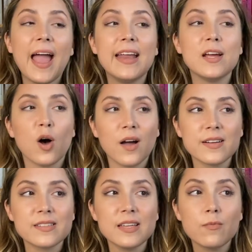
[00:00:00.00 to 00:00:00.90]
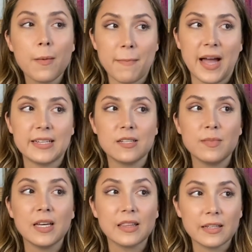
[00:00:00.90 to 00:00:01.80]
And it honestly reminded
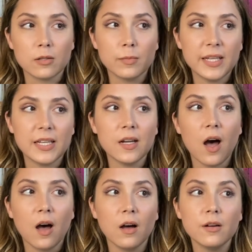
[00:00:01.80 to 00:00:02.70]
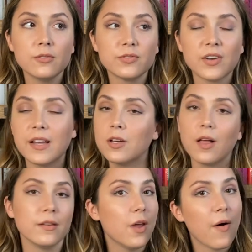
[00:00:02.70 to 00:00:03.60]
me a little bit of,
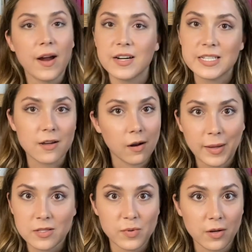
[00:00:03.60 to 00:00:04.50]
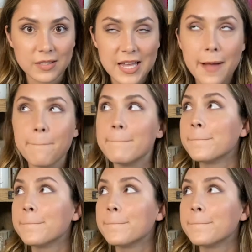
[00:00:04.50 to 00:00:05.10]
y'all know I already talk about this book all the time,